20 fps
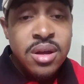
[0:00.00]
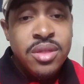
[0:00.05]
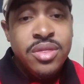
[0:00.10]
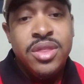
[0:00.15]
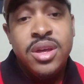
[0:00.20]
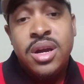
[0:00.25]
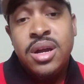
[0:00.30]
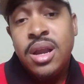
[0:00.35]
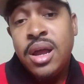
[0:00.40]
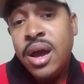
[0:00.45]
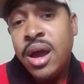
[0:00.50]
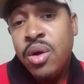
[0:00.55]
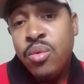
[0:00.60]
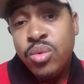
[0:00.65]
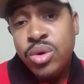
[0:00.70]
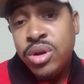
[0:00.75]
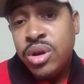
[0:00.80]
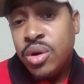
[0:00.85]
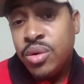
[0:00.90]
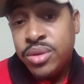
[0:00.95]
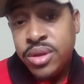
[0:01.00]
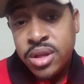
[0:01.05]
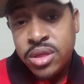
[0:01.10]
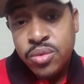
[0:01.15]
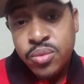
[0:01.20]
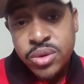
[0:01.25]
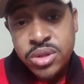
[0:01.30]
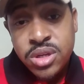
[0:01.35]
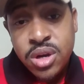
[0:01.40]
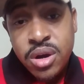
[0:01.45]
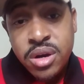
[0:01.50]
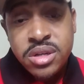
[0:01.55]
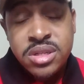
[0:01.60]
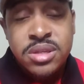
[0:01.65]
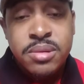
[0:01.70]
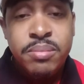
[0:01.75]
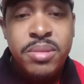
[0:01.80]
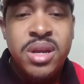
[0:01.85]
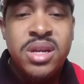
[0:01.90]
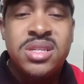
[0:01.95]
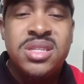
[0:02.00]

the client will know that the return is submitted,